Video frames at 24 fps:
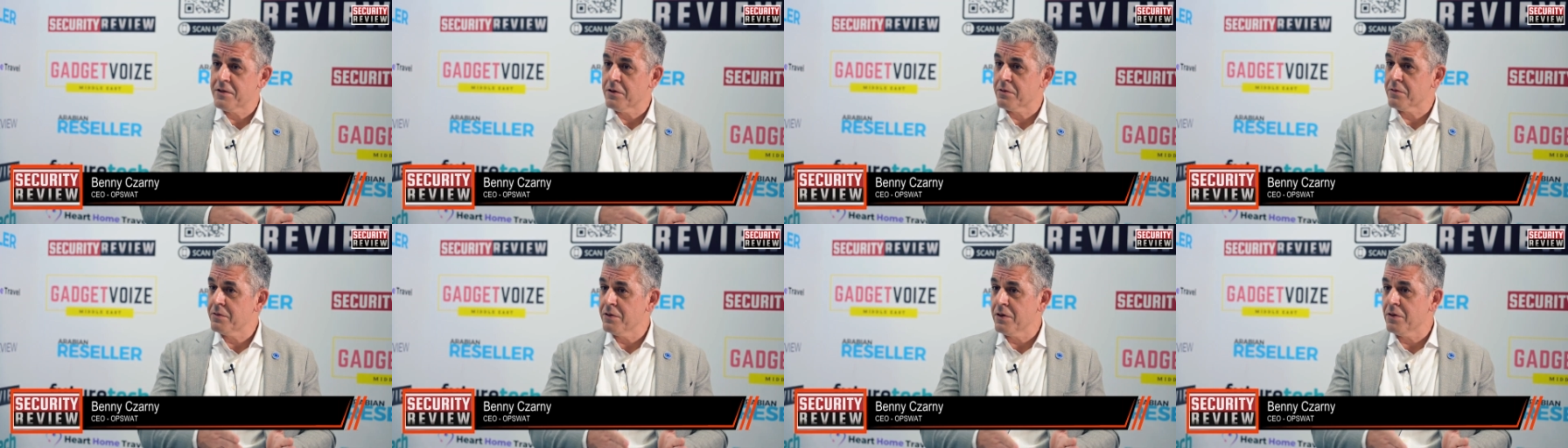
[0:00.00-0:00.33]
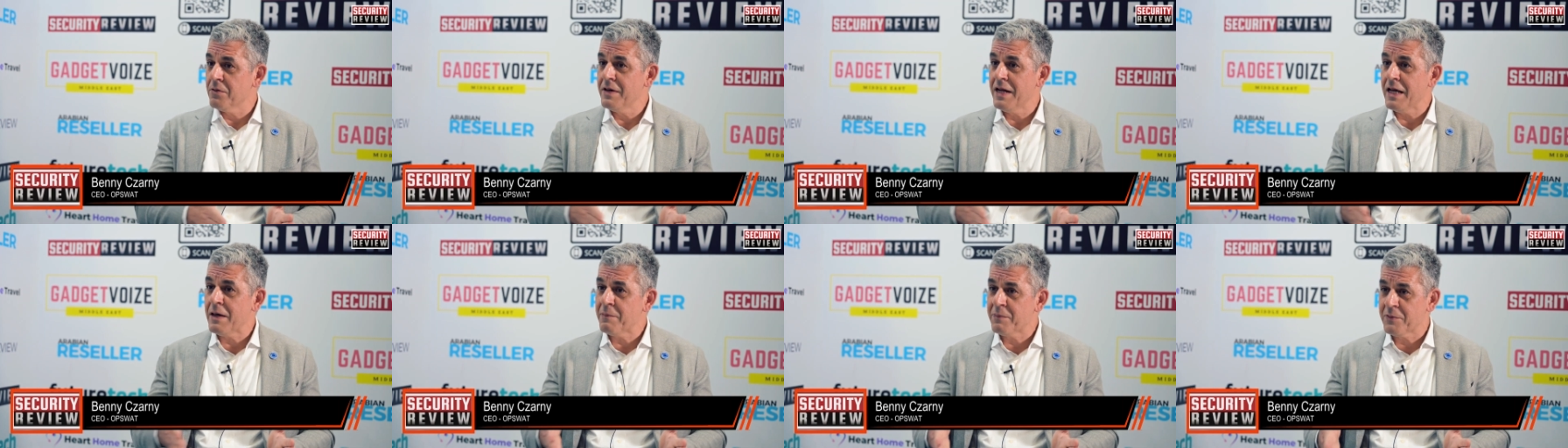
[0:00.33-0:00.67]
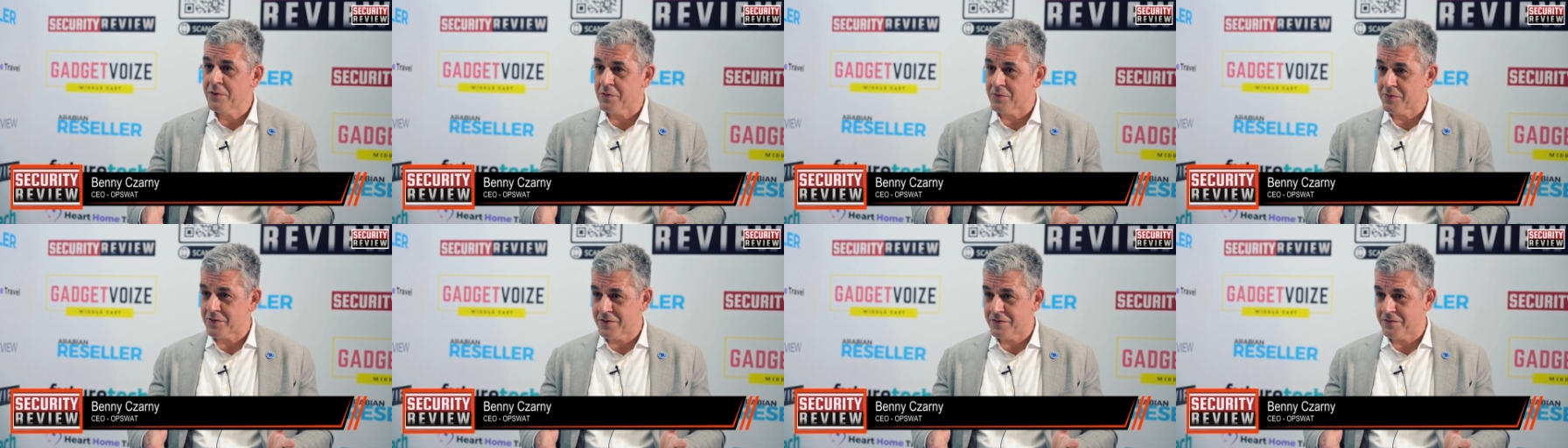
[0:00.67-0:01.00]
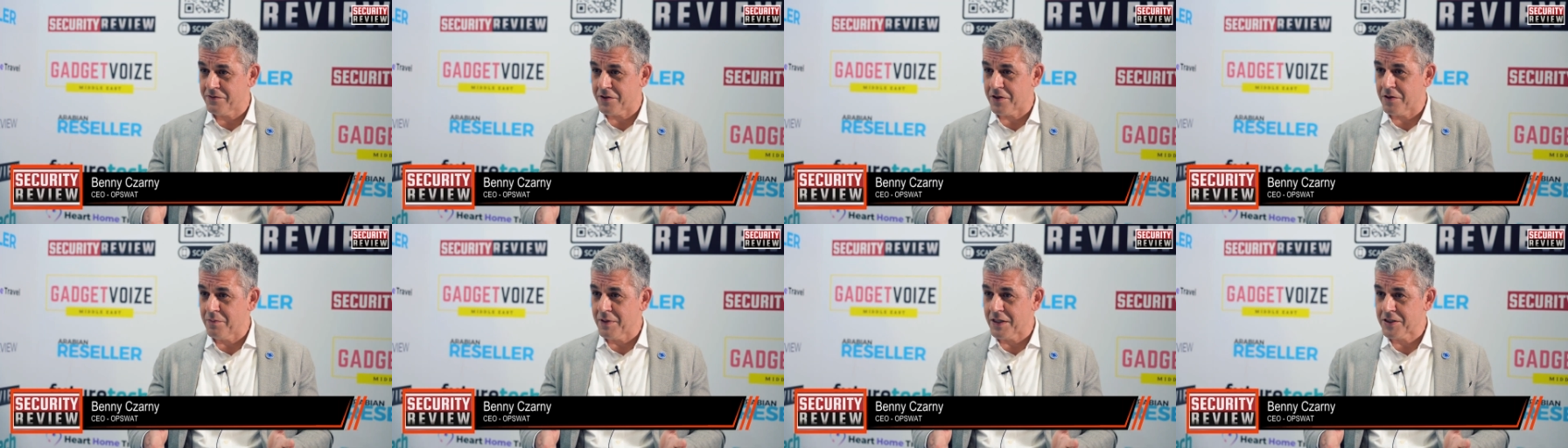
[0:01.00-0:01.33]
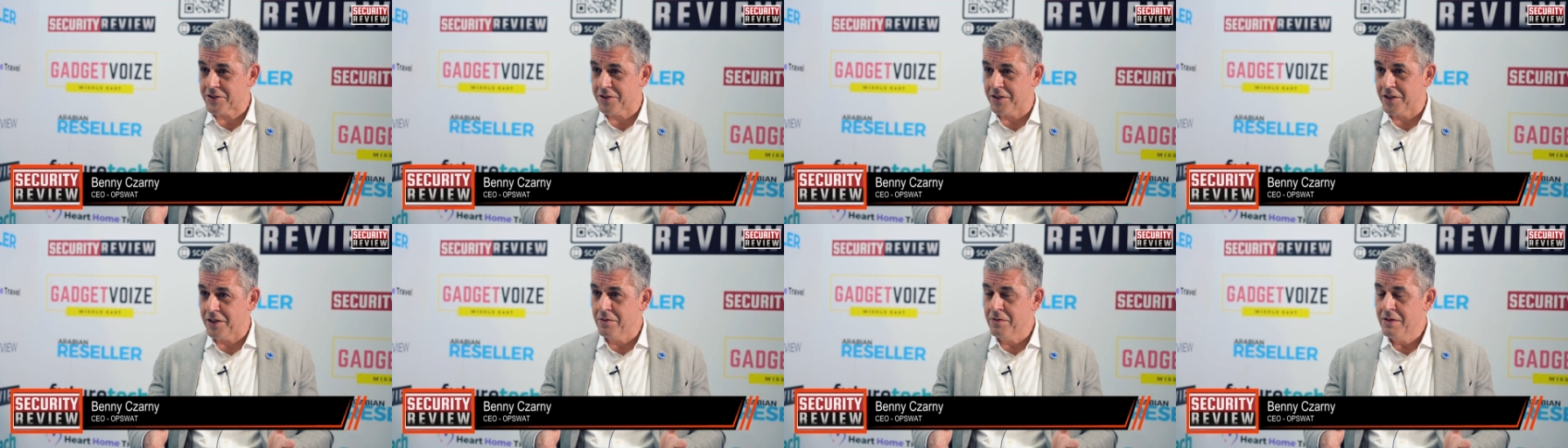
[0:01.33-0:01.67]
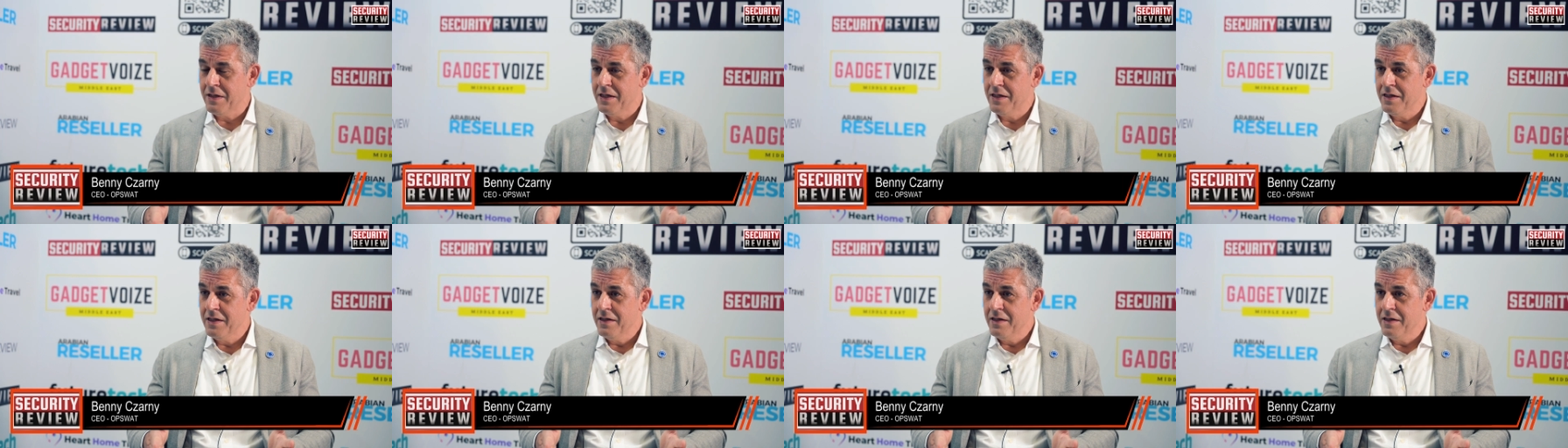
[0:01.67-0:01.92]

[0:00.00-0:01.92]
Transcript: There were no laptops very much, you know?